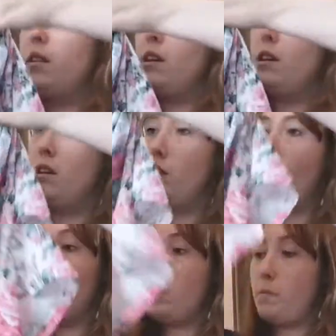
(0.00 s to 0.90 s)
with the
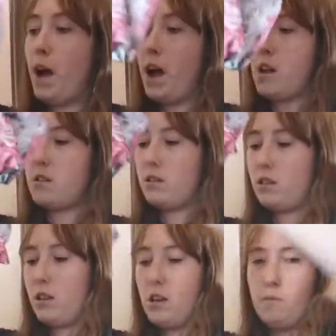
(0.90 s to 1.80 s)
shoulder
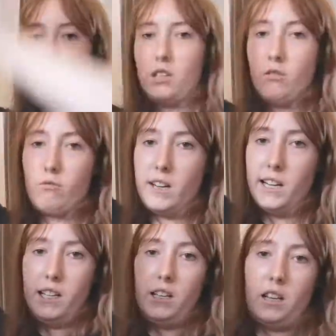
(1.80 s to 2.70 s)
pads, which is a
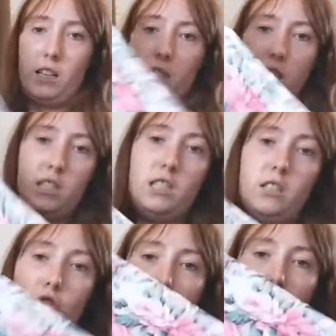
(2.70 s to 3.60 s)
really nice tea